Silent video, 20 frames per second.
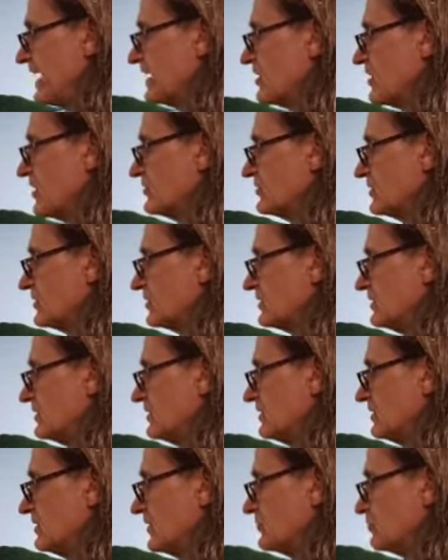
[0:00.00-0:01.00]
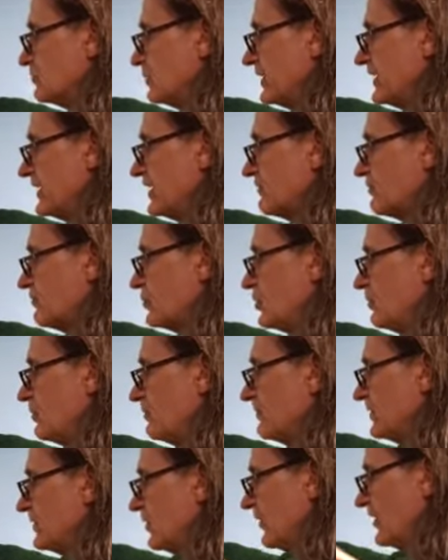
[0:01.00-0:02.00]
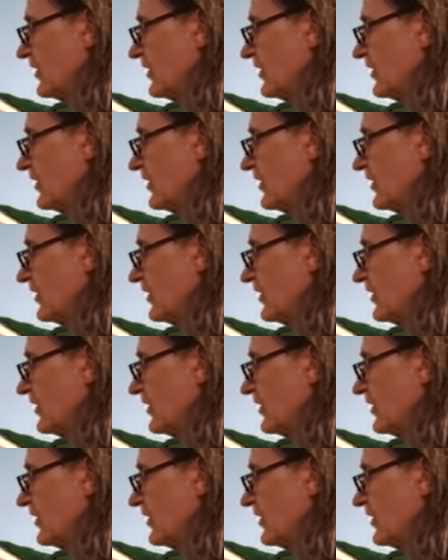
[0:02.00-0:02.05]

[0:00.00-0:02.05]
tankers, there's plenty of room. The only